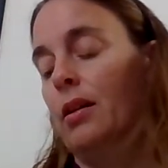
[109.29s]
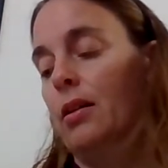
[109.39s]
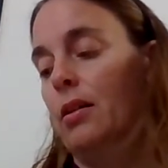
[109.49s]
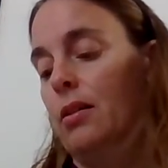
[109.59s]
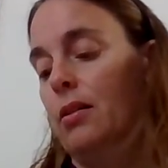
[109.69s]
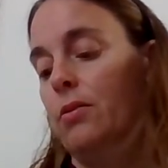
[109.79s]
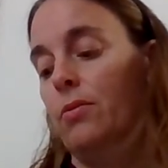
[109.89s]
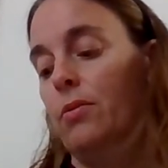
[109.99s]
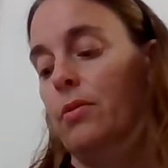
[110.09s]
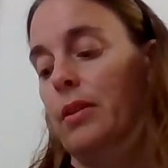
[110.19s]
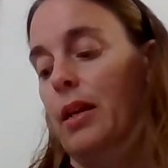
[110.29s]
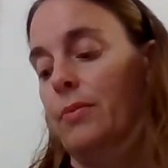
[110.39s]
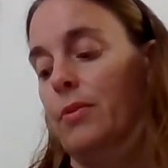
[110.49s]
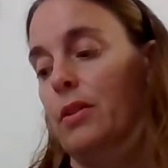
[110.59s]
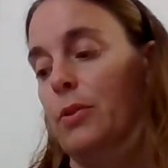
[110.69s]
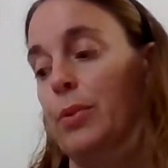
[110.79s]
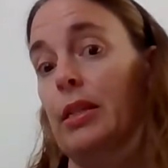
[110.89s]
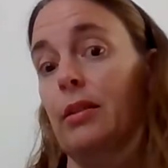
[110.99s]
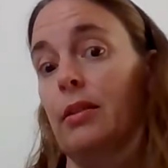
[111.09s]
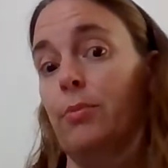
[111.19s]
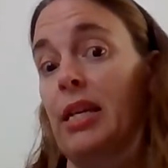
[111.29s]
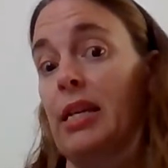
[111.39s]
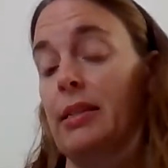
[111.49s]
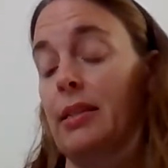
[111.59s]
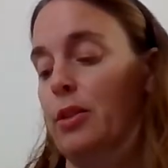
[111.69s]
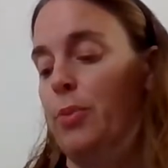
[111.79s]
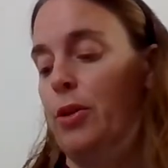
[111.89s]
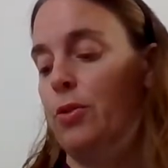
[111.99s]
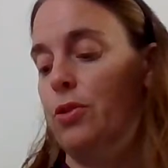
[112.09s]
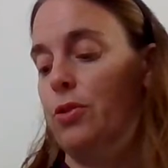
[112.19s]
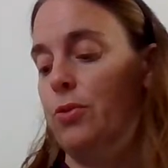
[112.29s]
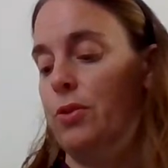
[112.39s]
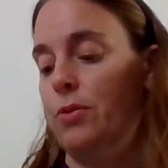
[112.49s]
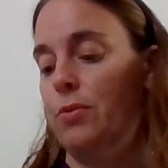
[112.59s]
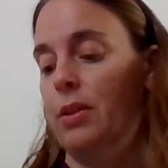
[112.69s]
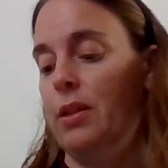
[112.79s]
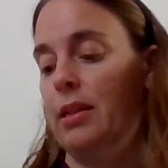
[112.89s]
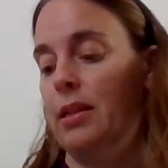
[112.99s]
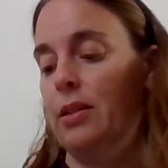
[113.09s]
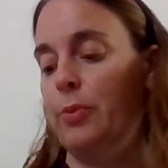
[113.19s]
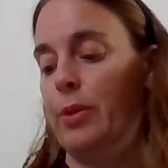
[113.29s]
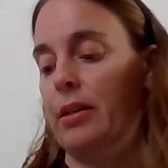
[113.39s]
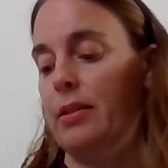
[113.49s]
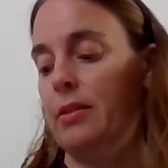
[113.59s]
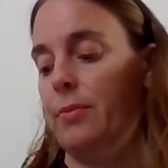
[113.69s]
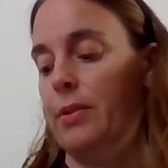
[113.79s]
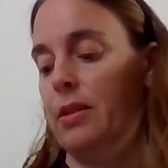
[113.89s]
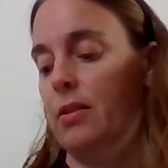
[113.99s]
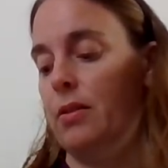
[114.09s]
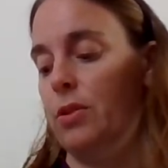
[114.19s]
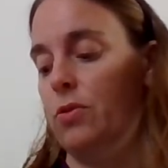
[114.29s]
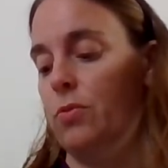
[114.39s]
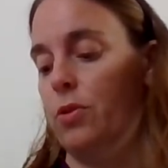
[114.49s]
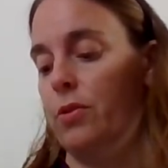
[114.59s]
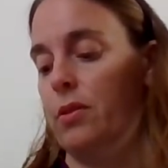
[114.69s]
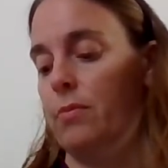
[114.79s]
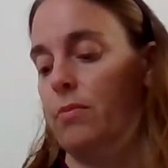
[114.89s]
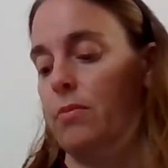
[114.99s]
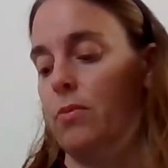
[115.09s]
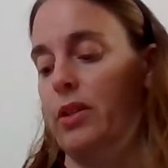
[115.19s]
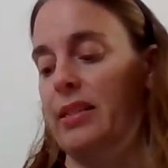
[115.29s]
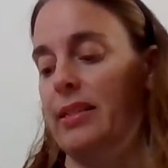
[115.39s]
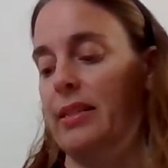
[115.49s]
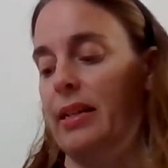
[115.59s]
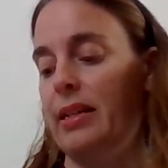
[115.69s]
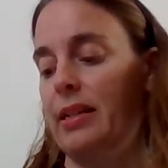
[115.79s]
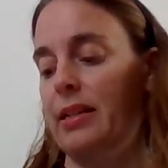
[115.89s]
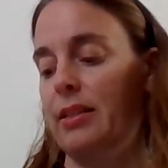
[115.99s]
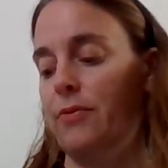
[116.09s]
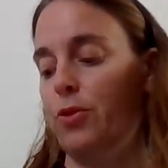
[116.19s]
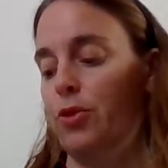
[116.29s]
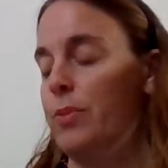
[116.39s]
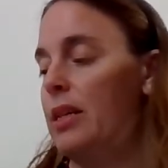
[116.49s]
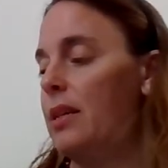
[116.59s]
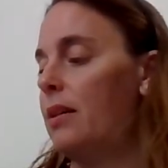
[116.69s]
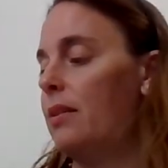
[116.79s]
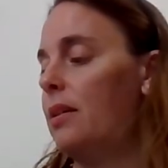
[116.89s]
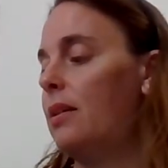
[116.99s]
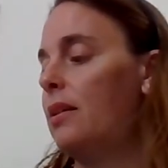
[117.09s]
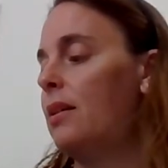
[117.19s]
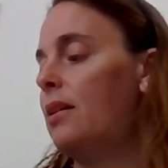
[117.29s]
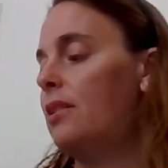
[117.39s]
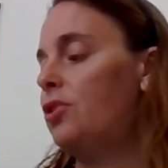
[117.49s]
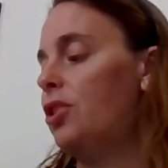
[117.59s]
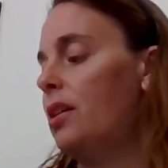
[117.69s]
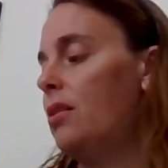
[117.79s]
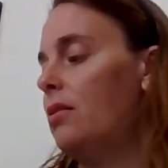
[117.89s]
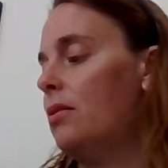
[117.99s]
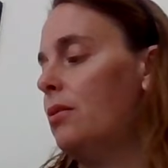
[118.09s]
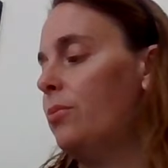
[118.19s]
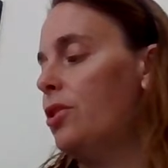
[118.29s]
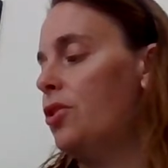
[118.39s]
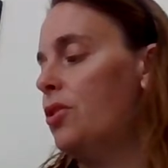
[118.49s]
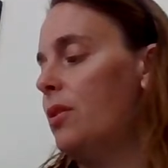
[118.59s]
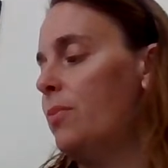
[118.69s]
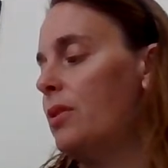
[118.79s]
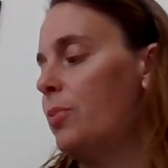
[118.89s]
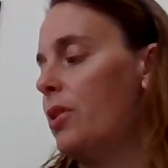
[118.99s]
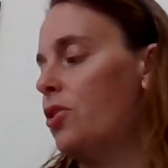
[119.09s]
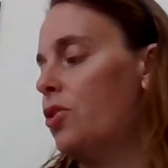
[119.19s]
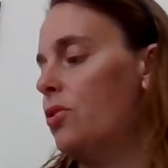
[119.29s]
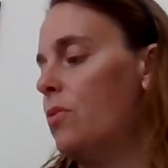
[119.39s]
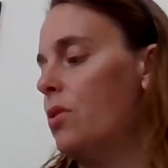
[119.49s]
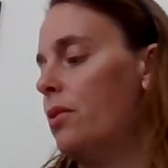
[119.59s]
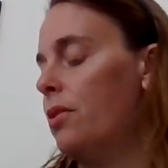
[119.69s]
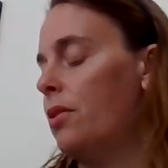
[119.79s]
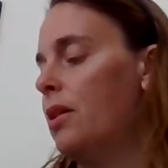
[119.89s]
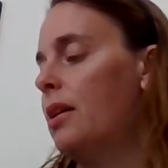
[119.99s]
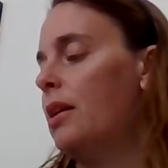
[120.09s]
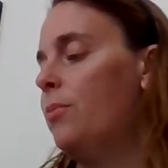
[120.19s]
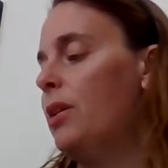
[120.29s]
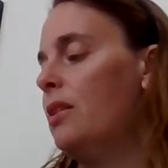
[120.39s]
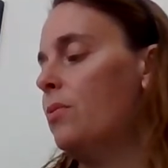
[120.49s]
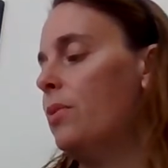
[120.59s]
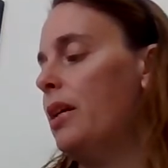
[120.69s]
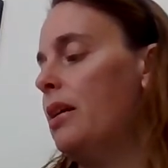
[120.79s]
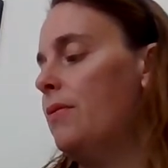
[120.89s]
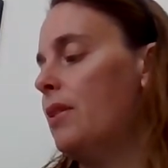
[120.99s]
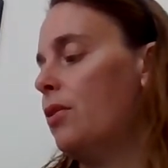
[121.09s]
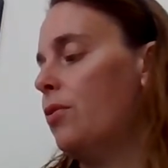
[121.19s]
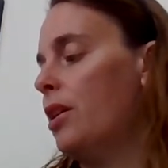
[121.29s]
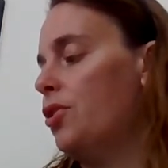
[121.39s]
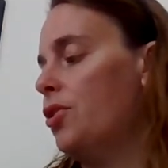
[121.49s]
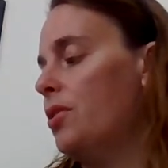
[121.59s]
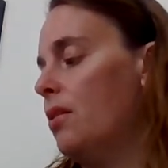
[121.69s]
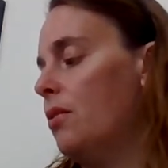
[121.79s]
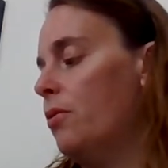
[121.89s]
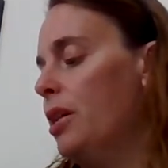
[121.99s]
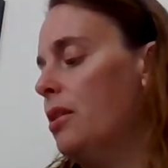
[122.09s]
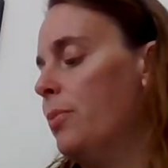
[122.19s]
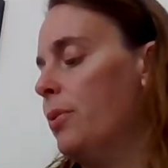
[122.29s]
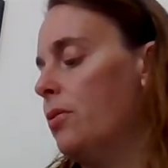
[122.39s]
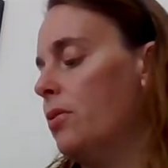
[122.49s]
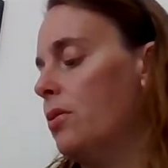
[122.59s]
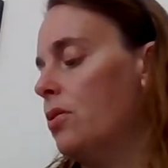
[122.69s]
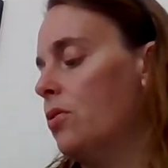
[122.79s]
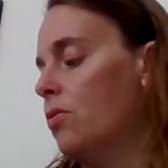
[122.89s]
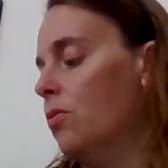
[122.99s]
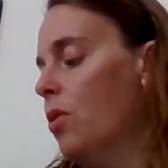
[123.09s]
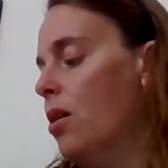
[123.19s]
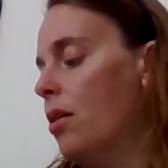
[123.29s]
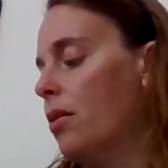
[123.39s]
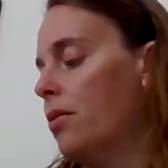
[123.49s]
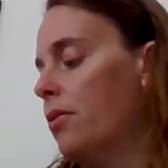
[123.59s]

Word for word: Uh-oh, Captain Speak Pete spoke too soon. He spies something coming towards them. What is that? asks First Mate Callie. Giant arm reaches up and splashes the water. It makes a wave that crashes down on Pete's boat. Squawk,